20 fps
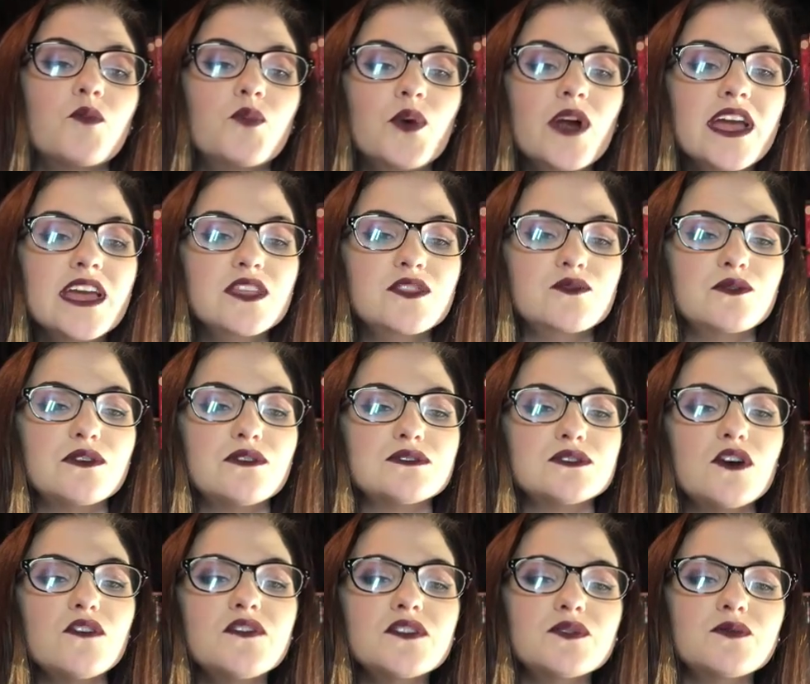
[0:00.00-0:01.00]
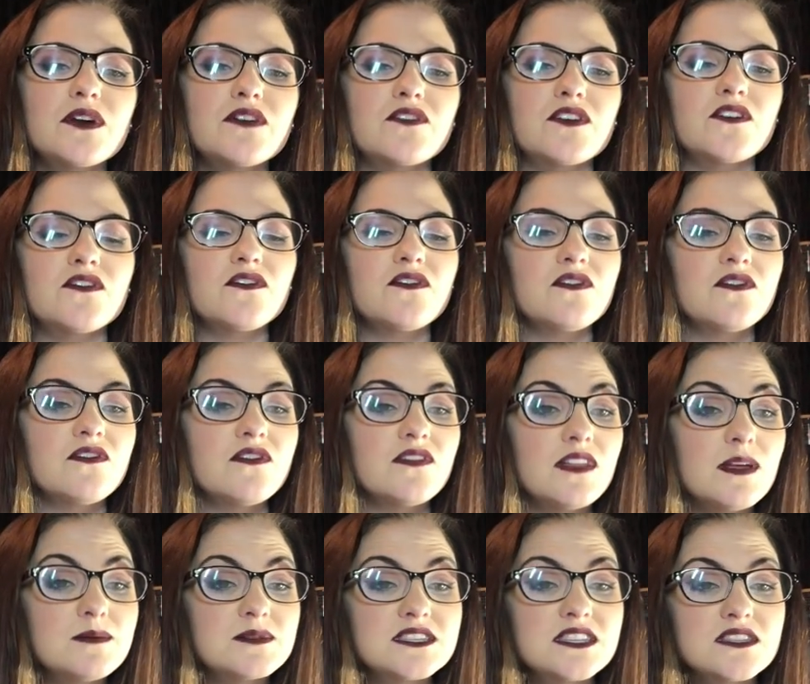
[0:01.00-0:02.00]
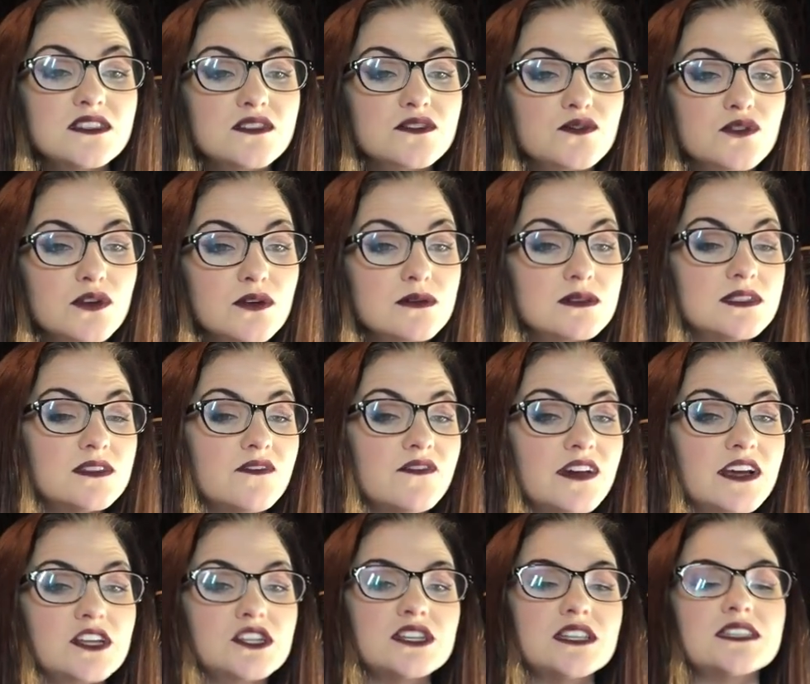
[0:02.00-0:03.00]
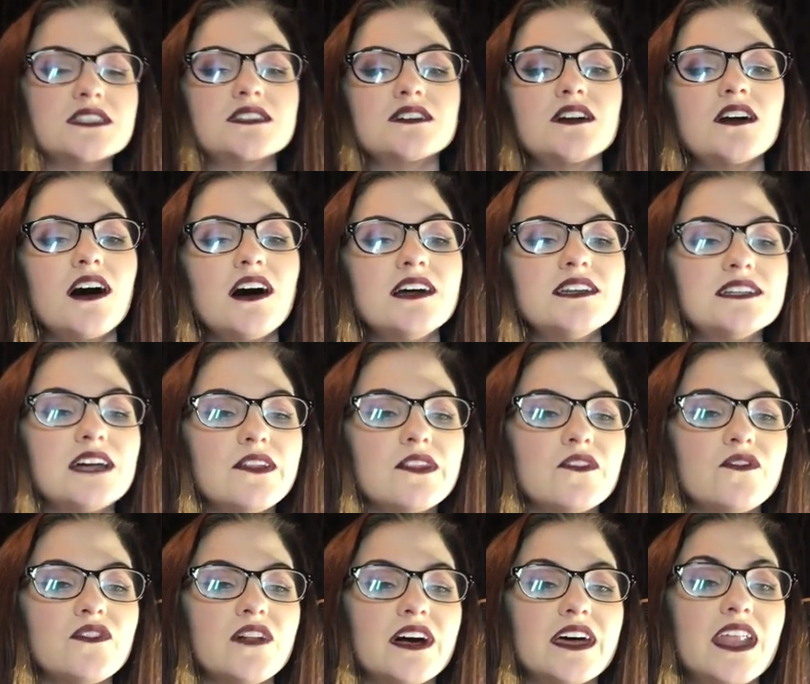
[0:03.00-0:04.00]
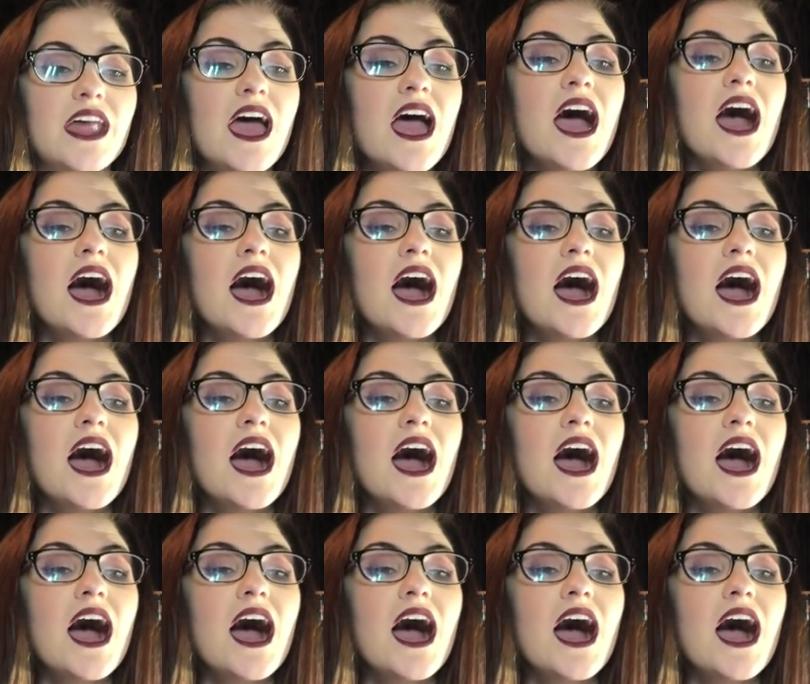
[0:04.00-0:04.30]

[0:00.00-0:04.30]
Breakthroughs, over the river, flips and crucifixions, gone down the flood.